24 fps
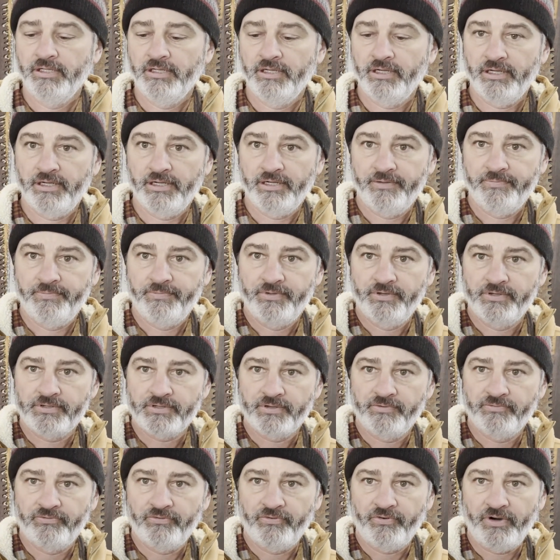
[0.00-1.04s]
there's
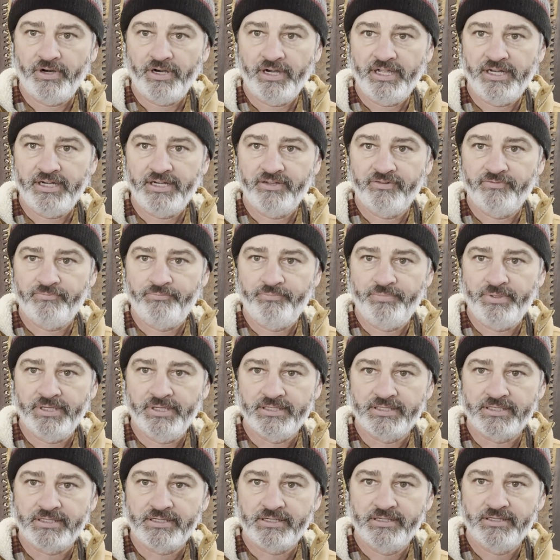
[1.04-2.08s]
a variety of
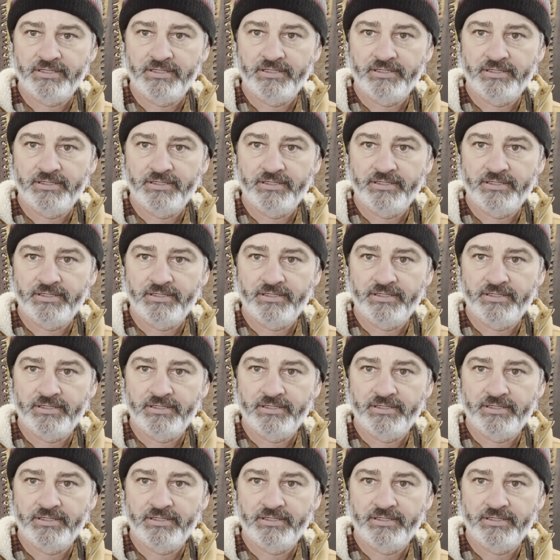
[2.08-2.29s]
bits